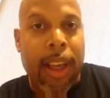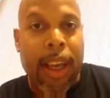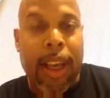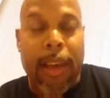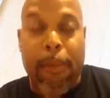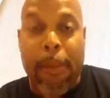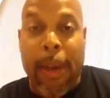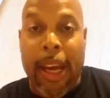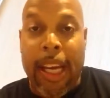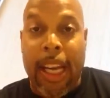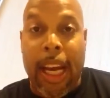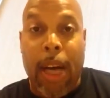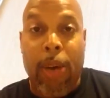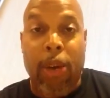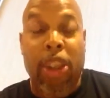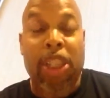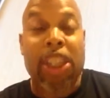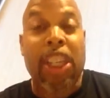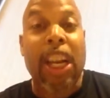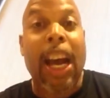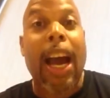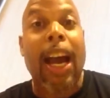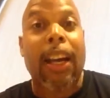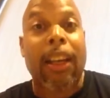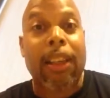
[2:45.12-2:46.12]
And man, I was
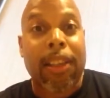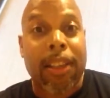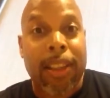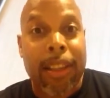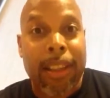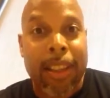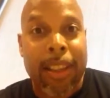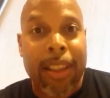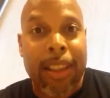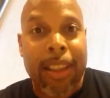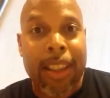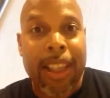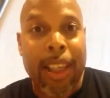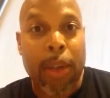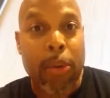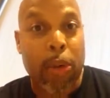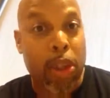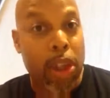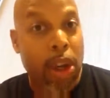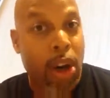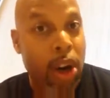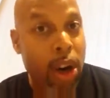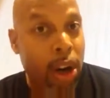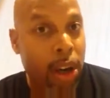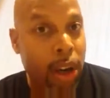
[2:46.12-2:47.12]
shocked. It
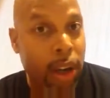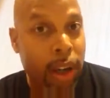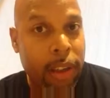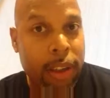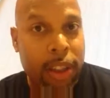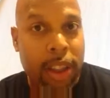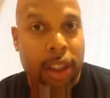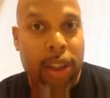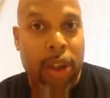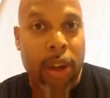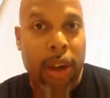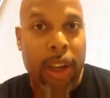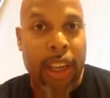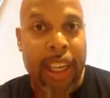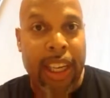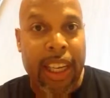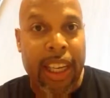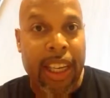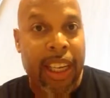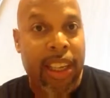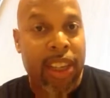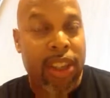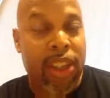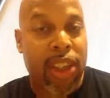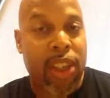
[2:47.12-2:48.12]
was hard. You know,
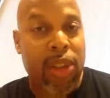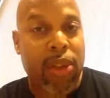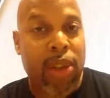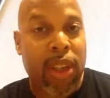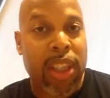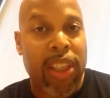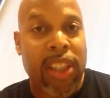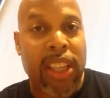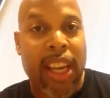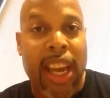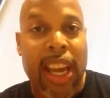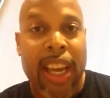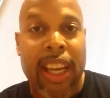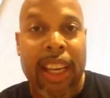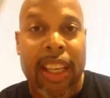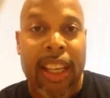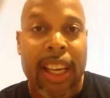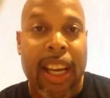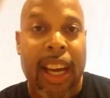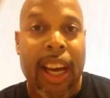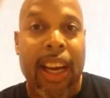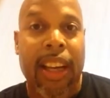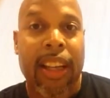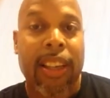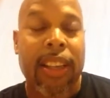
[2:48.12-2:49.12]
each day it
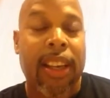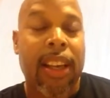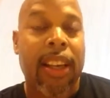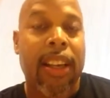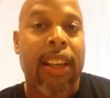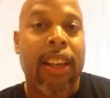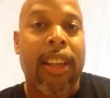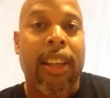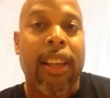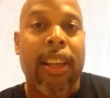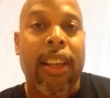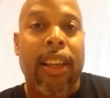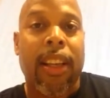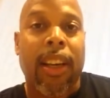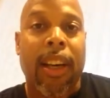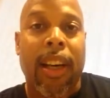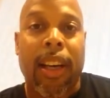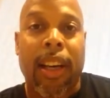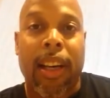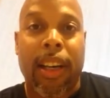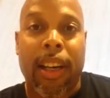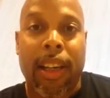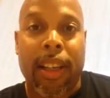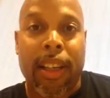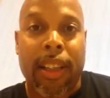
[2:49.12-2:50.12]
got
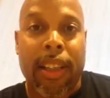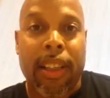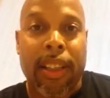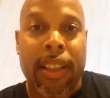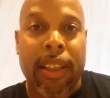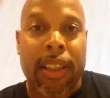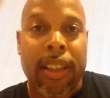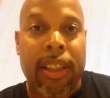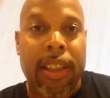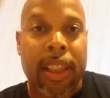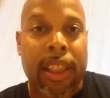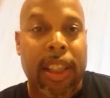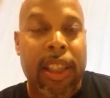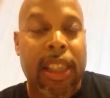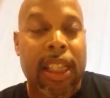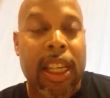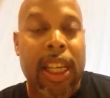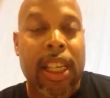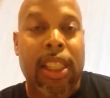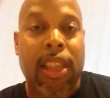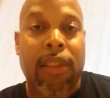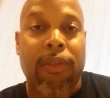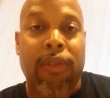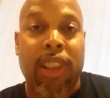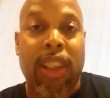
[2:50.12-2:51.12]

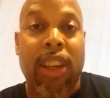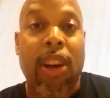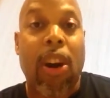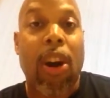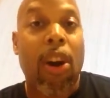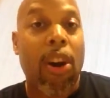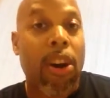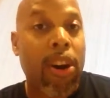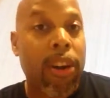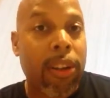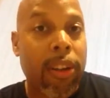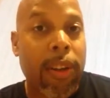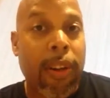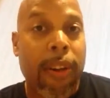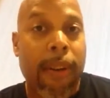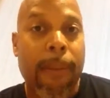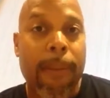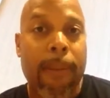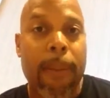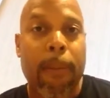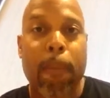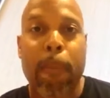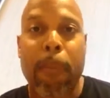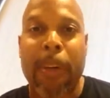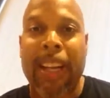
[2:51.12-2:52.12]
successively harder,
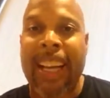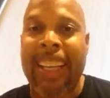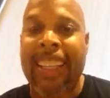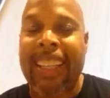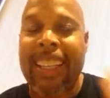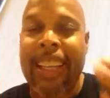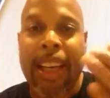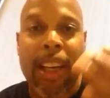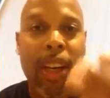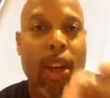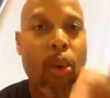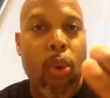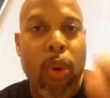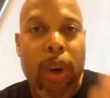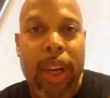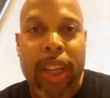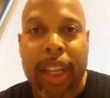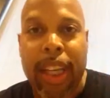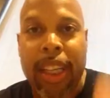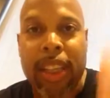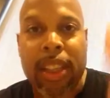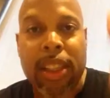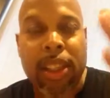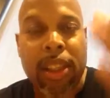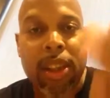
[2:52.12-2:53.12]
but I didn't
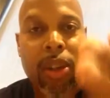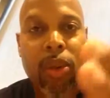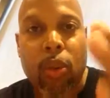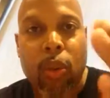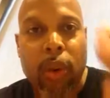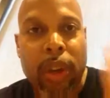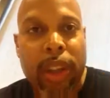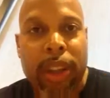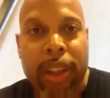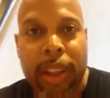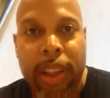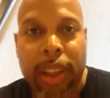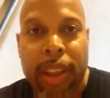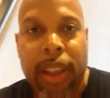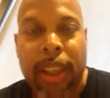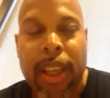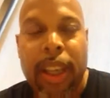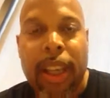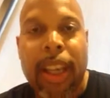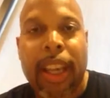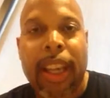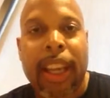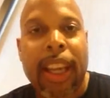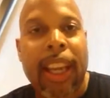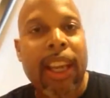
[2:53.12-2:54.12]
quit. I stuck with it.
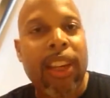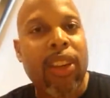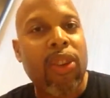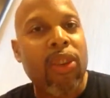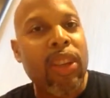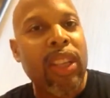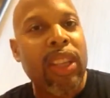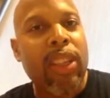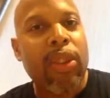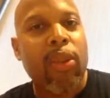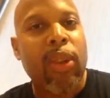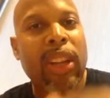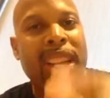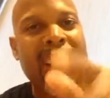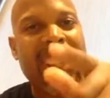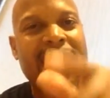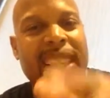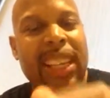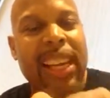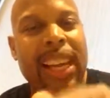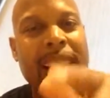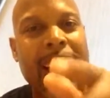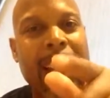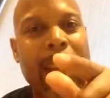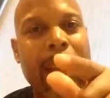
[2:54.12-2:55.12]
And you need to do that
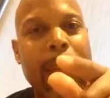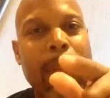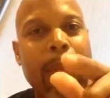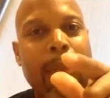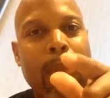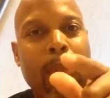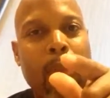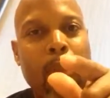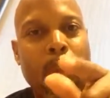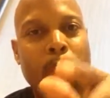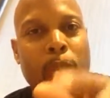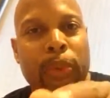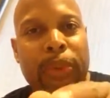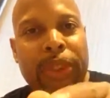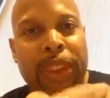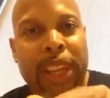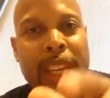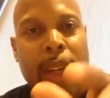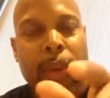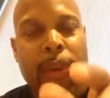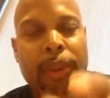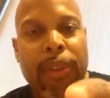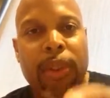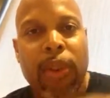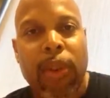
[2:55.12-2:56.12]
same
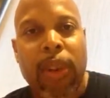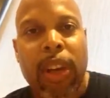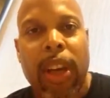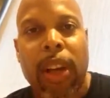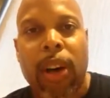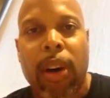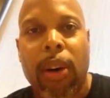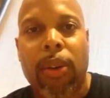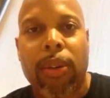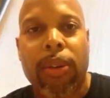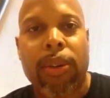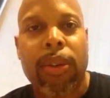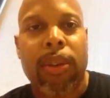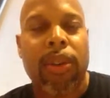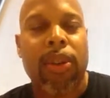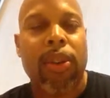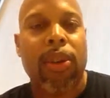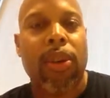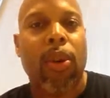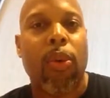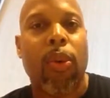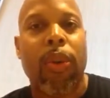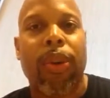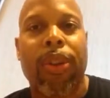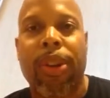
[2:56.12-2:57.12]
thing with your health, you
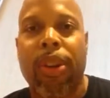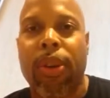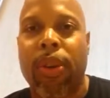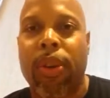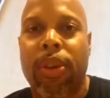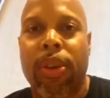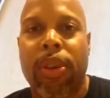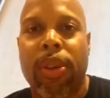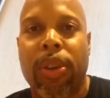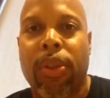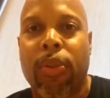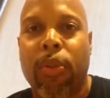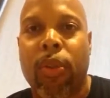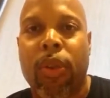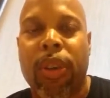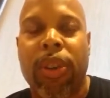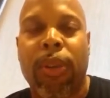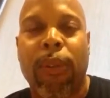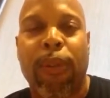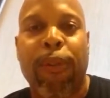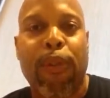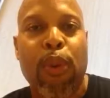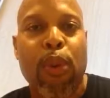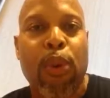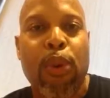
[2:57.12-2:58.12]
know, with
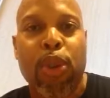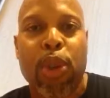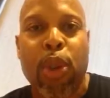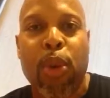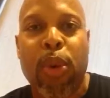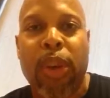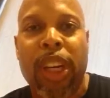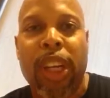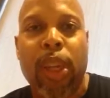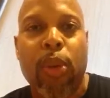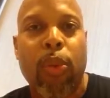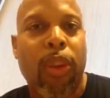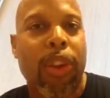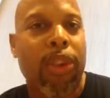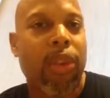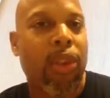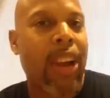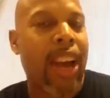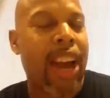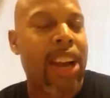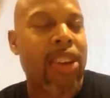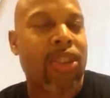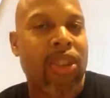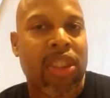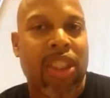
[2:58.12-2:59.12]
the food you eat, with your
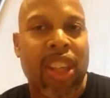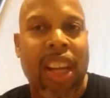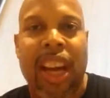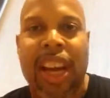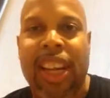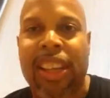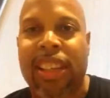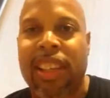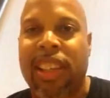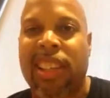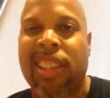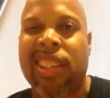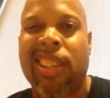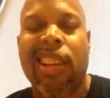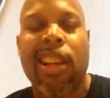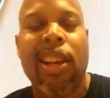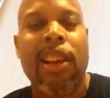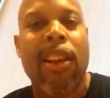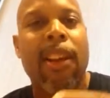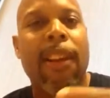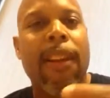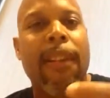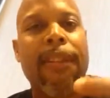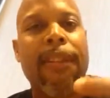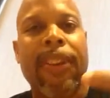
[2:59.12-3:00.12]
exercises.
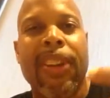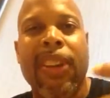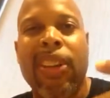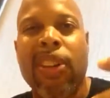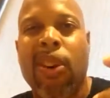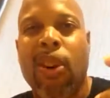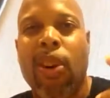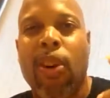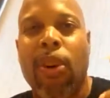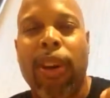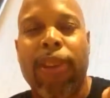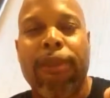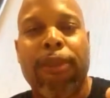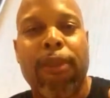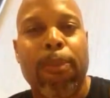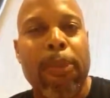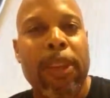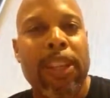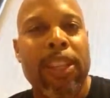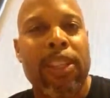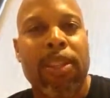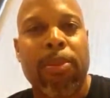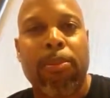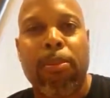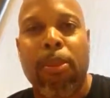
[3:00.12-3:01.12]
You know, if you
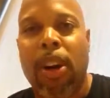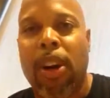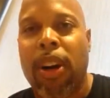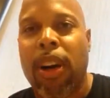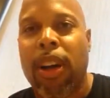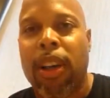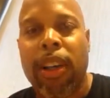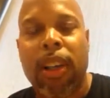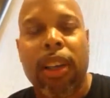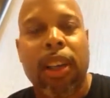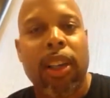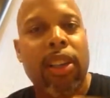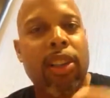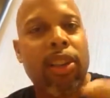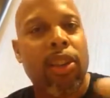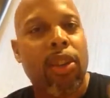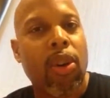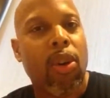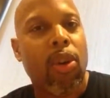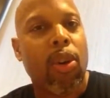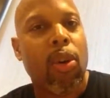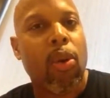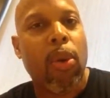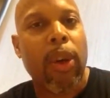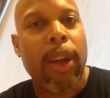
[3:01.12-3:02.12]
missed a mark,
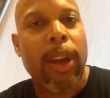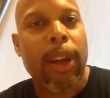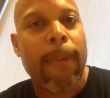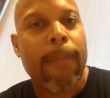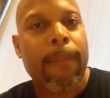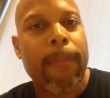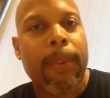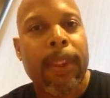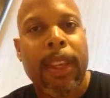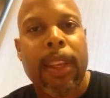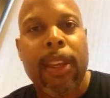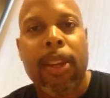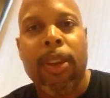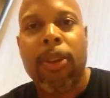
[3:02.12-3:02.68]
don't quit.